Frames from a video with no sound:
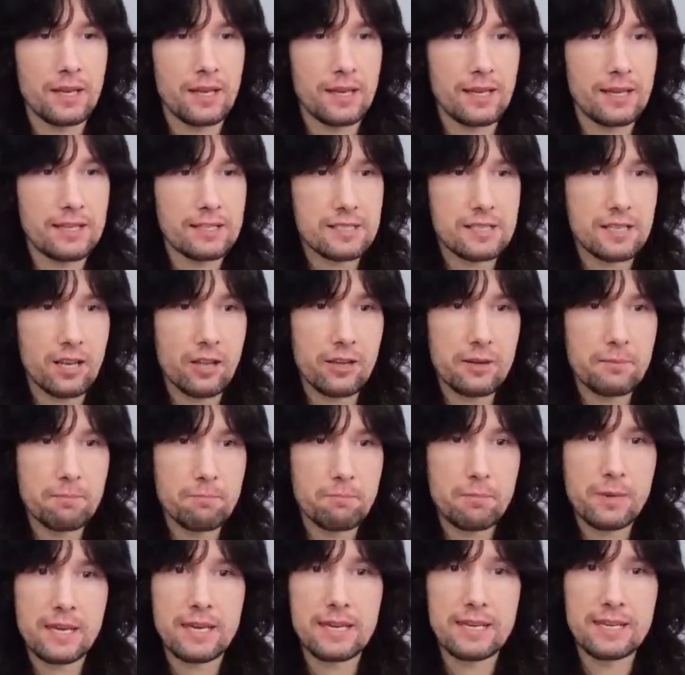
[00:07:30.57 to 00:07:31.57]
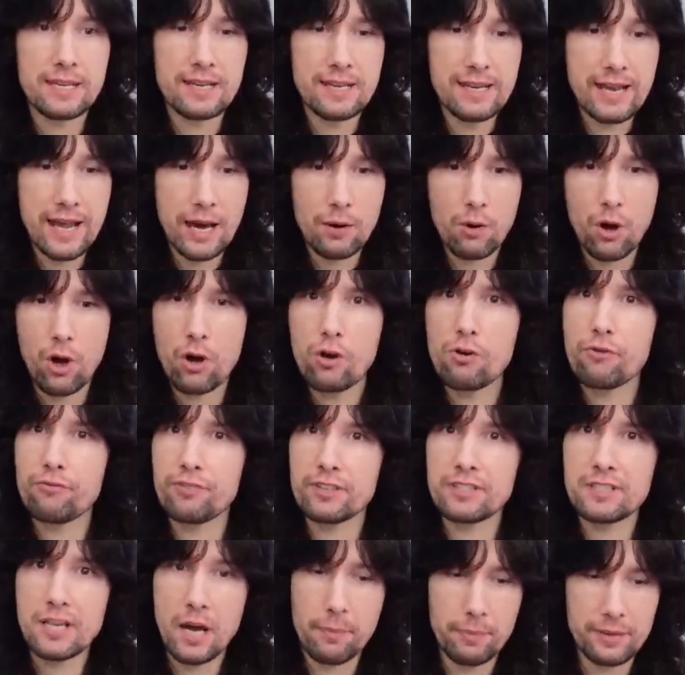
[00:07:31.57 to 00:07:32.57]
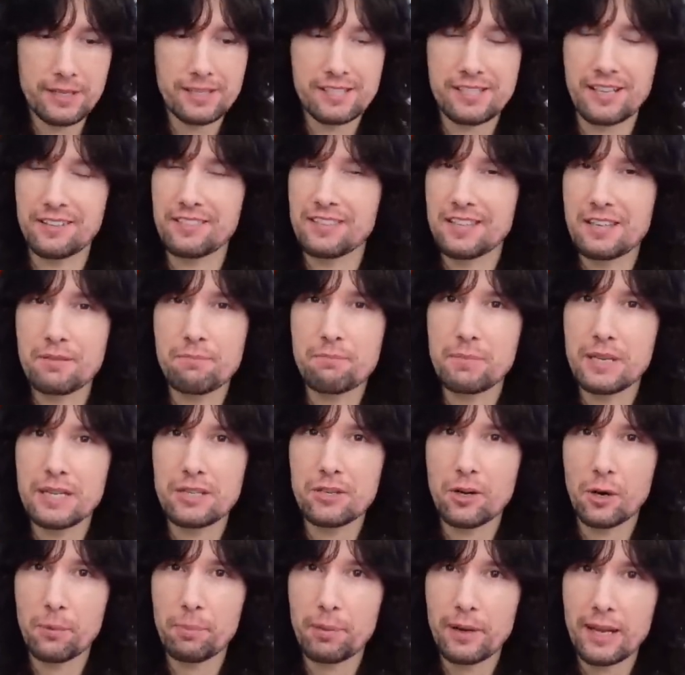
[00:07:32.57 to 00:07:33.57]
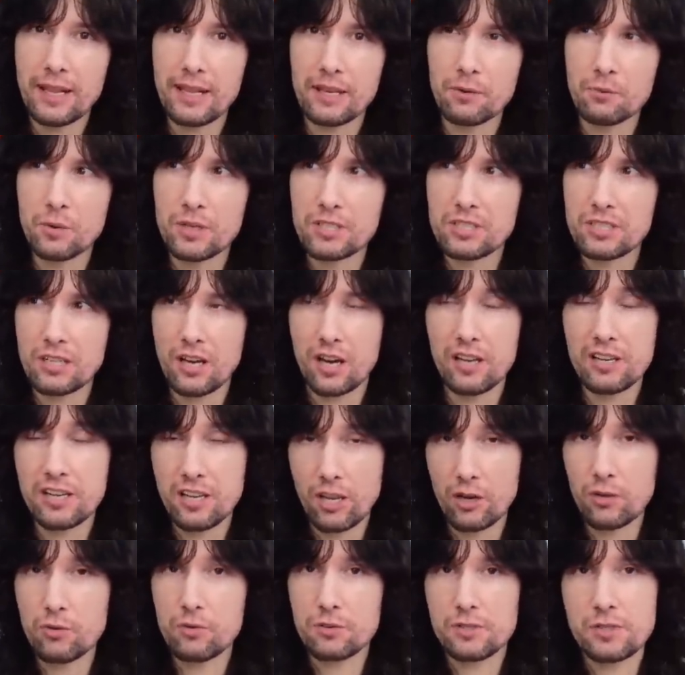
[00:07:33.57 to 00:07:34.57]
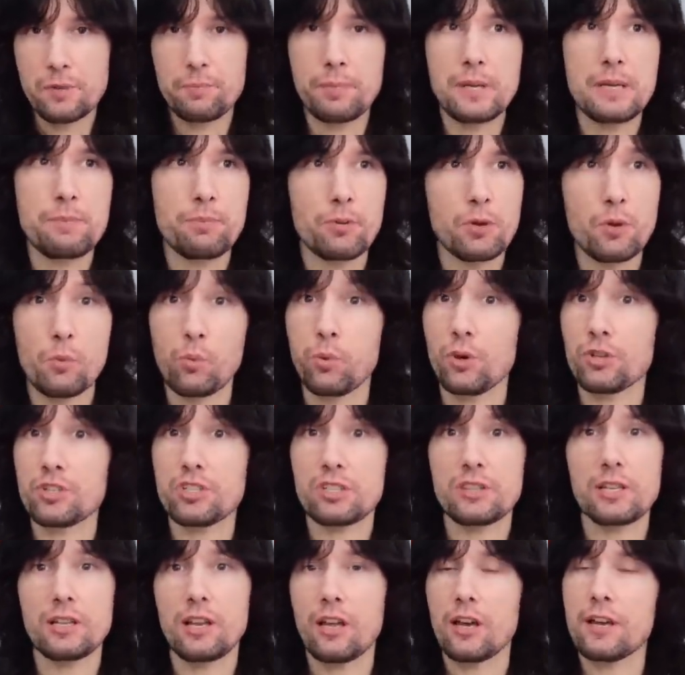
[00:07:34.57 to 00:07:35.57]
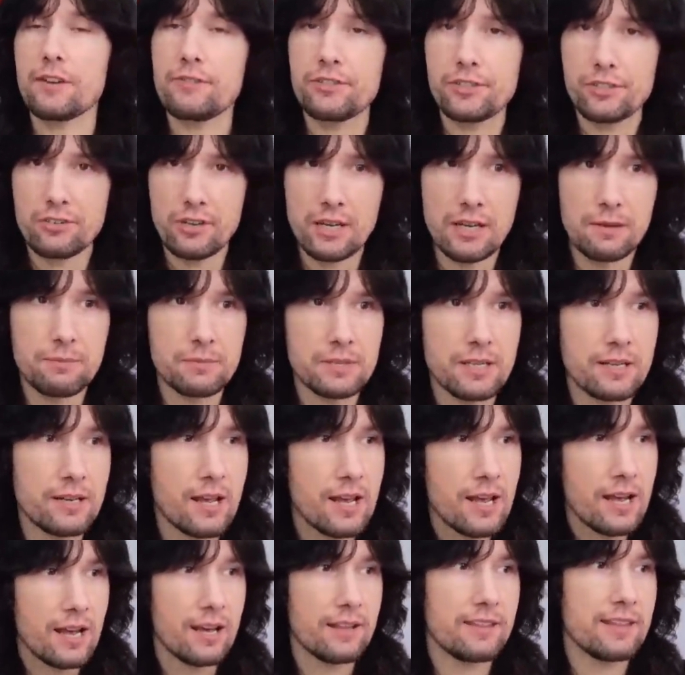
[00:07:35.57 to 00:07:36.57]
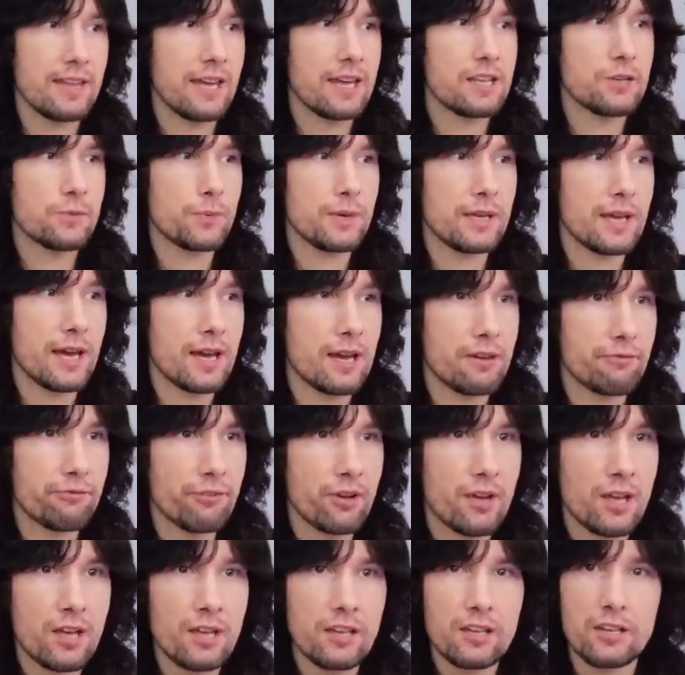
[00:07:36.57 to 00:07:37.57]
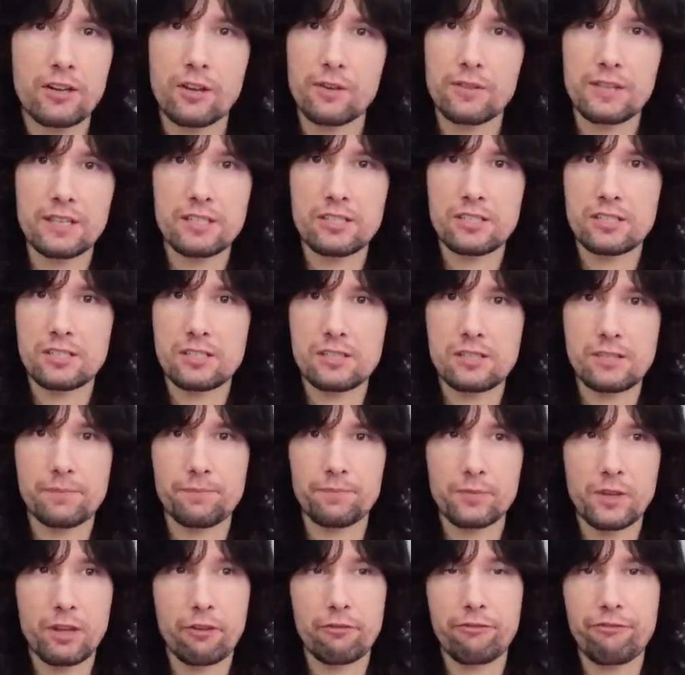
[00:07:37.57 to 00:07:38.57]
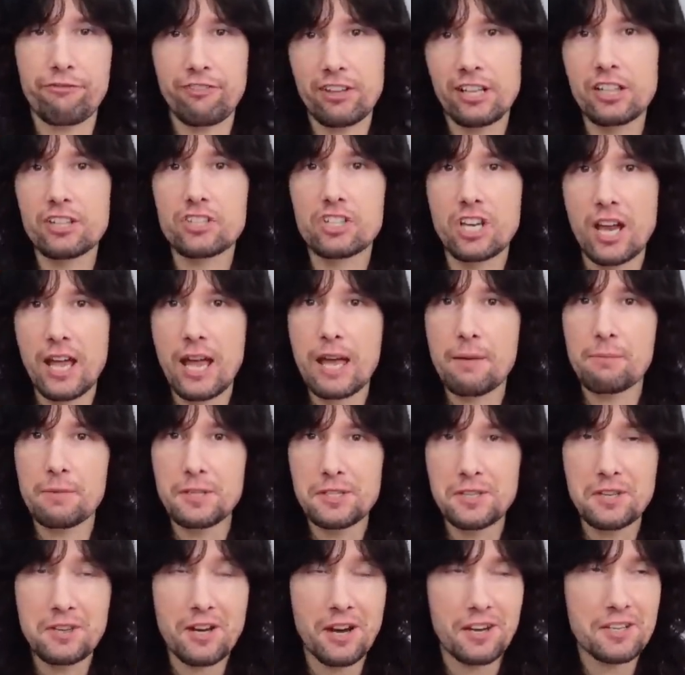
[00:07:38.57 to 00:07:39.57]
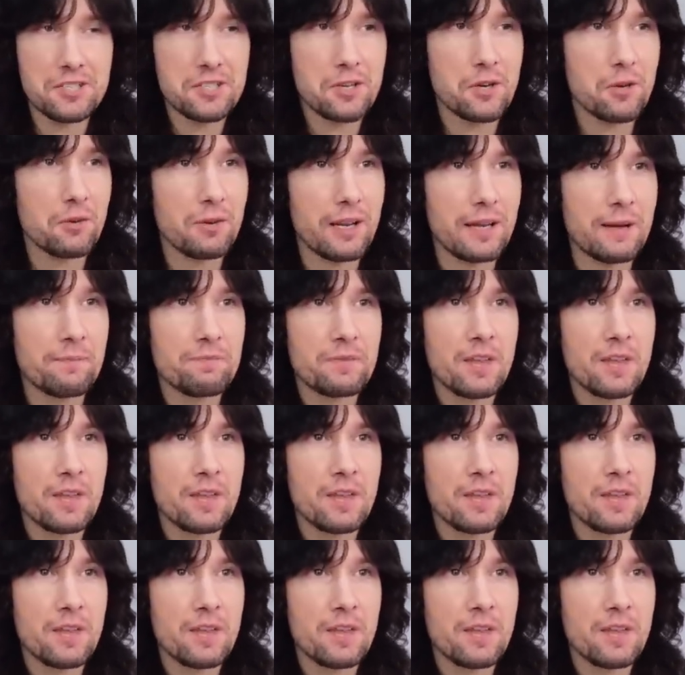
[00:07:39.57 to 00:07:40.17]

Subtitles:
it's like me now overdubbing something and me not playing, which I know to people that watch the live streams, and at the end we have, you know, this fill jam, as you guys call it,